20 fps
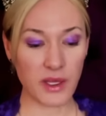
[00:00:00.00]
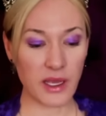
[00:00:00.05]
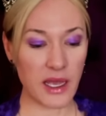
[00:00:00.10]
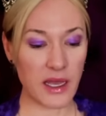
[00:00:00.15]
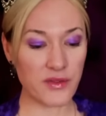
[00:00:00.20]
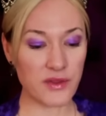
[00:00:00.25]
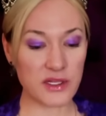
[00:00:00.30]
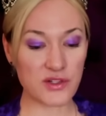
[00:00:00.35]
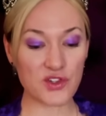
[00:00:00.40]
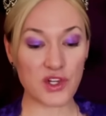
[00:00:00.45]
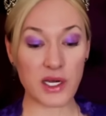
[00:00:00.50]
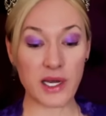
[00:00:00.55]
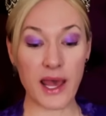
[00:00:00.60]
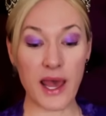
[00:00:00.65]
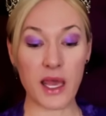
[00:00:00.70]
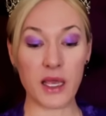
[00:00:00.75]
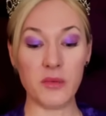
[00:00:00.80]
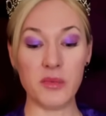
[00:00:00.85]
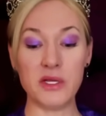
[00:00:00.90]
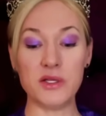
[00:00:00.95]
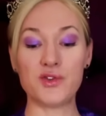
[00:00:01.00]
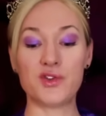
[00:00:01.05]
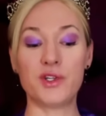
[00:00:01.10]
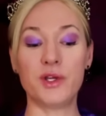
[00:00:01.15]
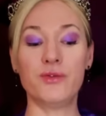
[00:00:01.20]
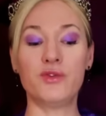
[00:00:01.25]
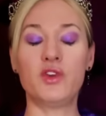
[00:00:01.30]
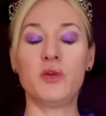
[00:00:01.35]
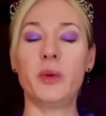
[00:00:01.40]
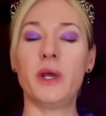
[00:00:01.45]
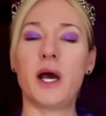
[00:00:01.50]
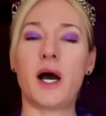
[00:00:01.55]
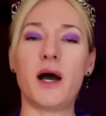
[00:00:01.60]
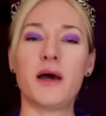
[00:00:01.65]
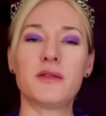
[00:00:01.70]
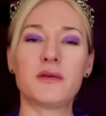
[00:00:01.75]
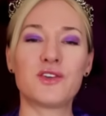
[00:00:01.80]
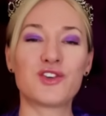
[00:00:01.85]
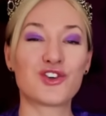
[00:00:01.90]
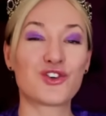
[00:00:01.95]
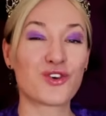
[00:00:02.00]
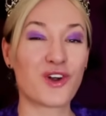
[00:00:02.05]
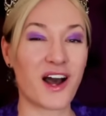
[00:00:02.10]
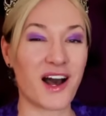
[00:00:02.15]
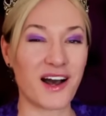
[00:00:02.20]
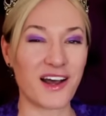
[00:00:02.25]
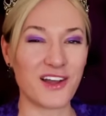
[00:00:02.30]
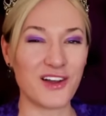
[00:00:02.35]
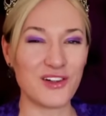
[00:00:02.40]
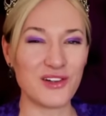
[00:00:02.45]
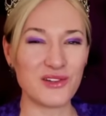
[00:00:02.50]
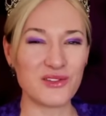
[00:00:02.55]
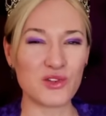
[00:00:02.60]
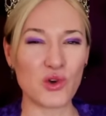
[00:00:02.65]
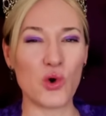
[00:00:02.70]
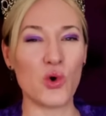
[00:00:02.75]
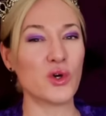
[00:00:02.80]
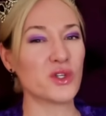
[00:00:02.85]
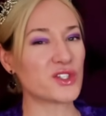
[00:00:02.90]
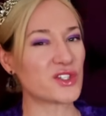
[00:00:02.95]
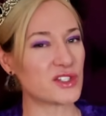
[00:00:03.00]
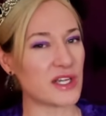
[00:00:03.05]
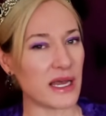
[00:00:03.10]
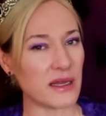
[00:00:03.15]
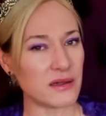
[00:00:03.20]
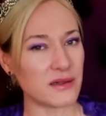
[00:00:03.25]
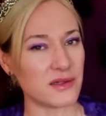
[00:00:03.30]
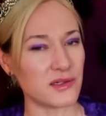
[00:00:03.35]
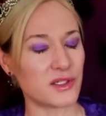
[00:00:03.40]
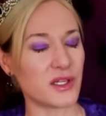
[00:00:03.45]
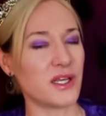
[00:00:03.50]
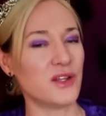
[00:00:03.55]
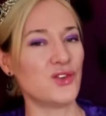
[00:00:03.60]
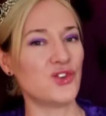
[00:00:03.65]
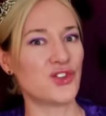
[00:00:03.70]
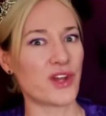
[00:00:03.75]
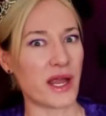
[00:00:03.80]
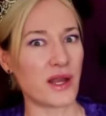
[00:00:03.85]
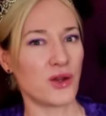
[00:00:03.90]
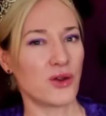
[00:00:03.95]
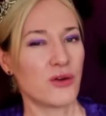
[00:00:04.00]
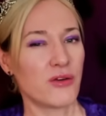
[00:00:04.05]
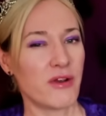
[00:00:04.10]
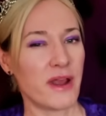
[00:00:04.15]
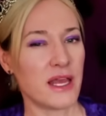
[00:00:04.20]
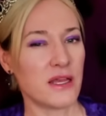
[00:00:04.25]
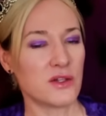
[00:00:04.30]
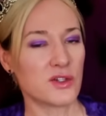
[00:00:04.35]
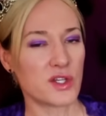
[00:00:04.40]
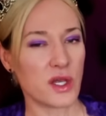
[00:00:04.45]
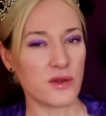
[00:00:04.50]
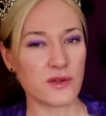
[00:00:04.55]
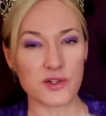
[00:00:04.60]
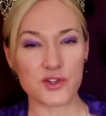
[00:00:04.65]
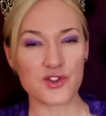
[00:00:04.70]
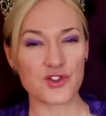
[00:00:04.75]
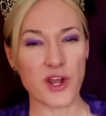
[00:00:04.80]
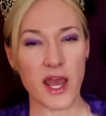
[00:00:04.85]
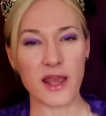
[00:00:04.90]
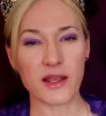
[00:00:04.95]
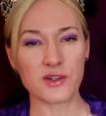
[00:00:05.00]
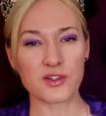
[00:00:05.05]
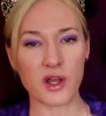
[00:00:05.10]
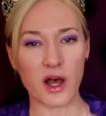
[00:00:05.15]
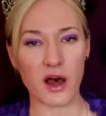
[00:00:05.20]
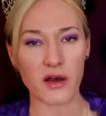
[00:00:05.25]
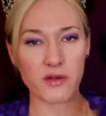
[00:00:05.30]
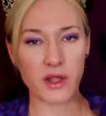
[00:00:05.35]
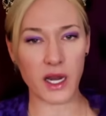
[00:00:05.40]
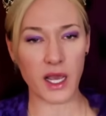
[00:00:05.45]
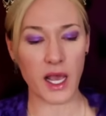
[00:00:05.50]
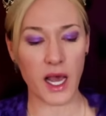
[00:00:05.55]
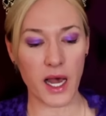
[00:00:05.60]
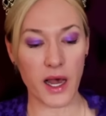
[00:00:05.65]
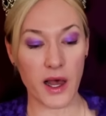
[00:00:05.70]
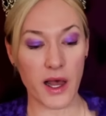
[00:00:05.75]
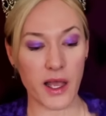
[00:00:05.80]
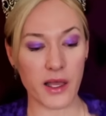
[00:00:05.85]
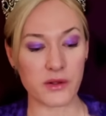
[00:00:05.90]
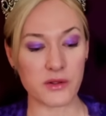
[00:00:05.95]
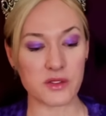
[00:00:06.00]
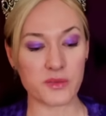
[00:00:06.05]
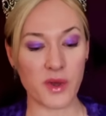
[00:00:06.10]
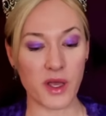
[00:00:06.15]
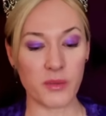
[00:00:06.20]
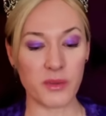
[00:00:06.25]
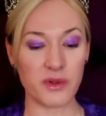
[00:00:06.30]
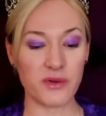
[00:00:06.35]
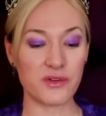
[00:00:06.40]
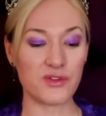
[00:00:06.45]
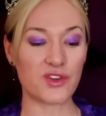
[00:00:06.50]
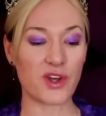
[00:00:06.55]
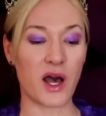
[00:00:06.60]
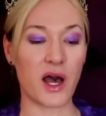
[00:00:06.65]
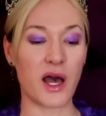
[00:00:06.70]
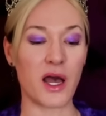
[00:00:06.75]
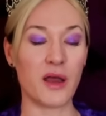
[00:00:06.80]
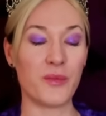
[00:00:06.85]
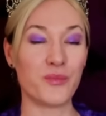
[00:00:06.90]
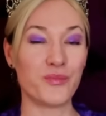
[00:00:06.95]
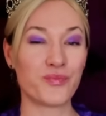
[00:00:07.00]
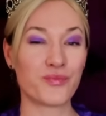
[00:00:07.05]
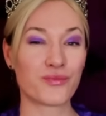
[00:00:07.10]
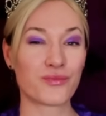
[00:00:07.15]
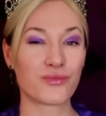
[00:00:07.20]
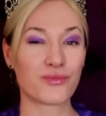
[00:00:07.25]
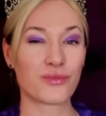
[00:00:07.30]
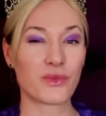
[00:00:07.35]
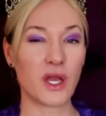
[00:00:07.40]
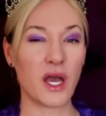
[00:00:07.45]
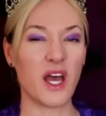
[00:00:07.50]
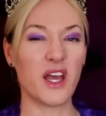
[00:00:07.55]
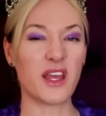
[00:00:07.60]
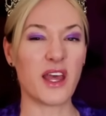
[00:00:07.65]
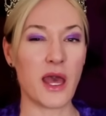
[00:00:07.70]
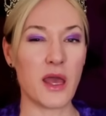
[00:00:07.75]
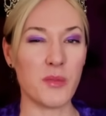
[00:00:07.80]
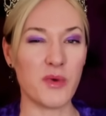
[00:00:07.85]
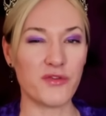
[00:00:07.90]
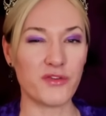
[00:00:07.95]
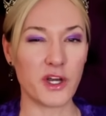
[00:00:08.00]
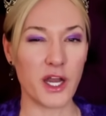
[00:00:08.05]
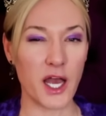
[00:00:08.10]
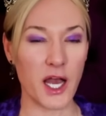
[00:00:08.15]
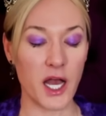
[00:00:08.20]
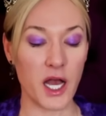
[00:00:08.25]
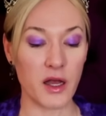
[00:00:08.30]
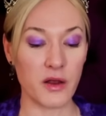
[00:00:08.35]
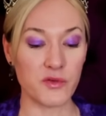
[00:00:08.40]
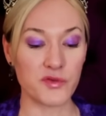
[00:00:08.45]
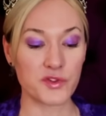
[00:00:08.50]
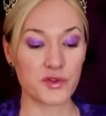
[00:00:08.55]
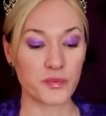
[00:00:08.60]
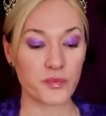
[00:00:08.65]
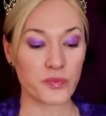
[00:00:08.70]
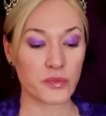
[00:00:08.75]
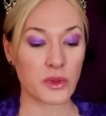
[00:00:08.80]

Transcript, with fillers: and this claim is due to be either trialed or settled in January, so the stakes are very high at this moment in time. A game of nerves.